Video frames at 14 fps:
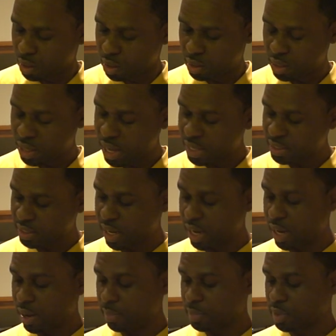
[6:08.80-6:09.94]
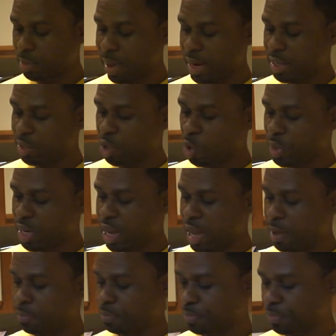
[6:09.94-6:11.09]
The next time somebody told me
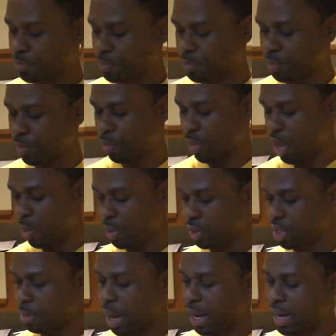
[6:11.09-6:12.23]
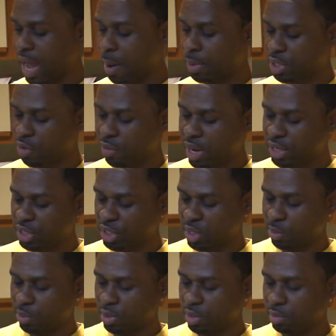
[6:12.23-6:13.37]
that, it was somebody I was in a
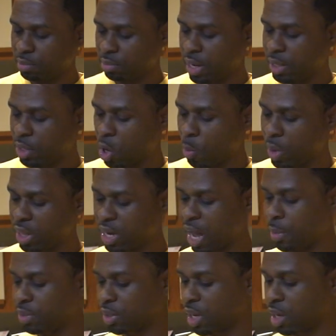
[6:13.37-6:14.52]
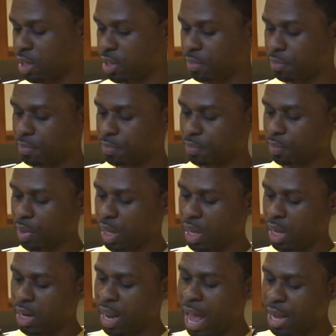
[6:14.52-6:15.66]
relationship with. They told me that I was ugly,
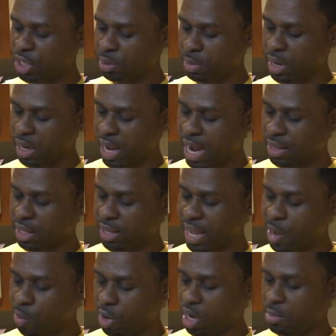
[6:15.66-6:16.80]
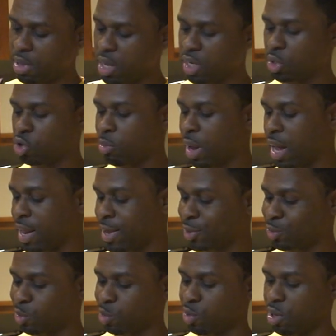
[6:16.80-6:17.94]
and I should be glad that they wanted me, because nobody else
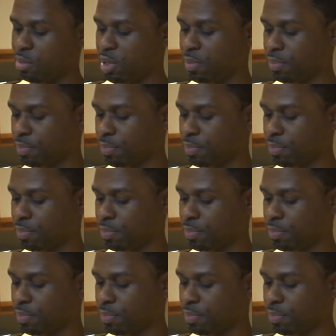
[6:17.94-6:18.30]
would want me.